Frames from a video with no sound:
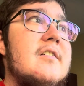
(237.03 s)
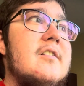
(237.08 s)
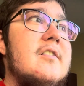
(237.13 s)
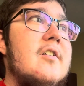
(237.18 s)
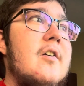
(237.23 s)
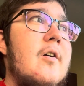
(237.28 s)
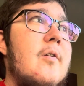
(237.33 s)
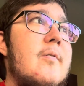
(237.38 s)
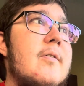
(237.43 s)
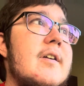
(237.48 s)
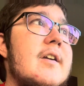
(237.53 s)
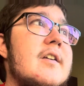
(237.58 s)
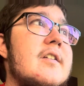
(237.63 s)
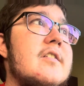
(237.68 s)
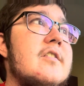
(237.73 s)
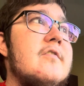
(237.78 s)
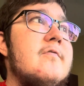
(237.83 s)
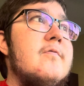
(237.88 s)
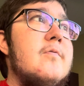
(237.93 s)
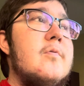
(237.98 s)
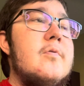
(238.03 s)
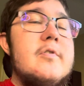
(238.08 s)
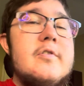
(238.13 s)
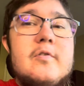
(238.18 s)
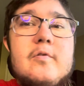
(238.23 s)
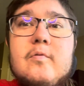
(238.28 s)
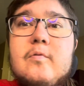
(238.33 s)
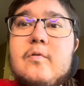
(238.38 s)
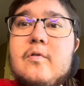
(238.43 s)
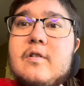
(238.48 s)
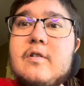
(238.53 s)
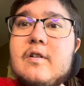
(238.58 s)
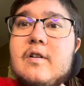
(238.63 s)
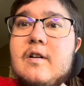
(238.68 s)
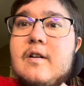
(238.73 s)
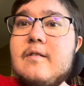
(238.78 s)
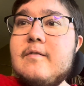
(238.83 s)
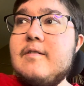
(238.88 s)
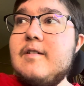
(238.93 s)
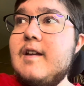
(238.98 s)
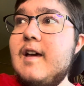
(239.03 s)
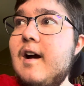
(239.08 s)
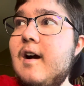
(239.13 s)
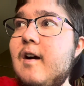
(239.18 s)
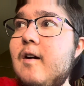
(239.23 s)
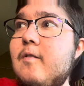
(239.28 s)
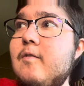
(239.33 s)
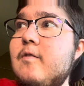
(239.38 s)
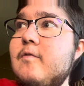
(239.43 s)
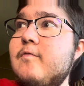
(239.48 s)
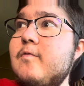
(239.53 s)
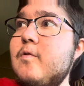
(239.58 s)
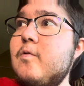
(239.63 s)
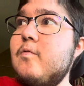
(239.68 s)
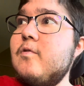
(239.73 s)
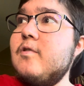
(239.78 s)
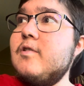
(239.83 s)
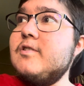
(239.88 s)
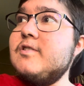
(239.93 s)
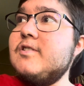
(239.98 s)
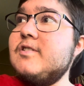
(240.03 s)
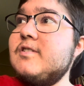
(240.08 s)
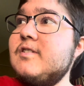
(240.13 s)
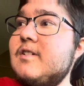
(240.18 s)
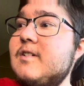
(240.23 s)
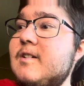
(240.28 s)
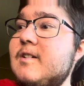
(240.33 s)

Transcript: going into the fourth quarter. Now, of course,